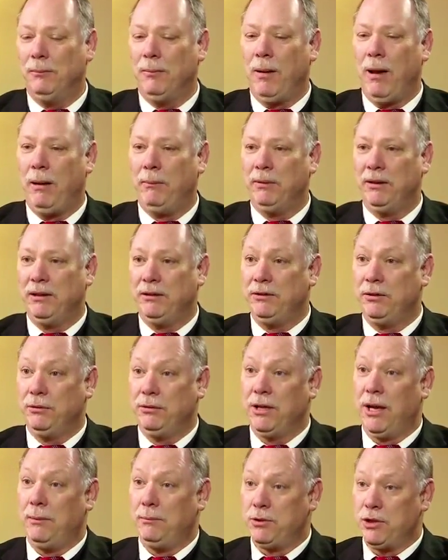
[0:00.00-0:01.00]
I'm a
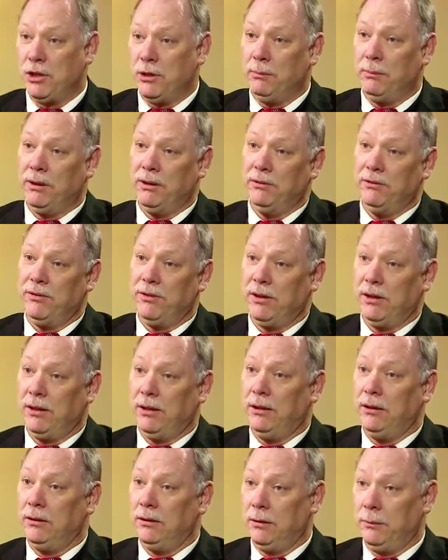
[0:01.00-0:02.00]
2-time chairman of
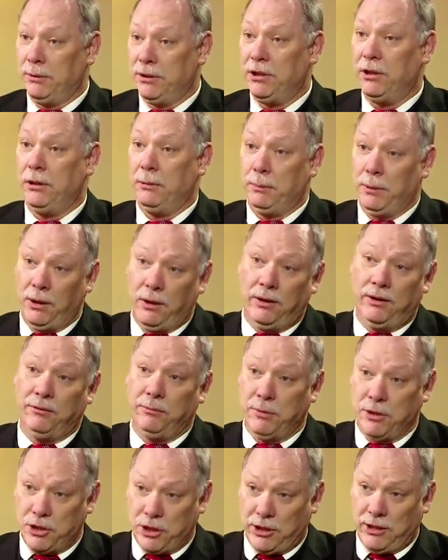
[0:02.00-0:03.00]
the Libertarian Party
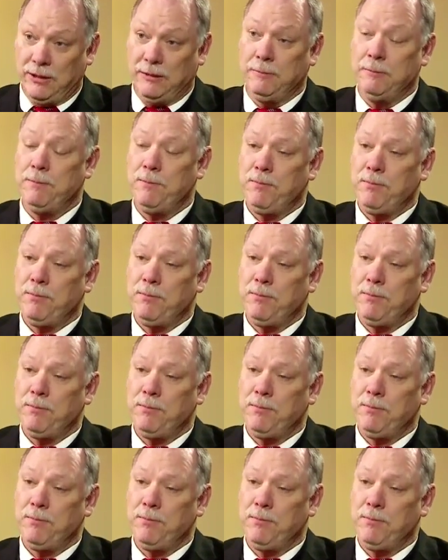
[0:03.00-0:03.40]
of Michigan,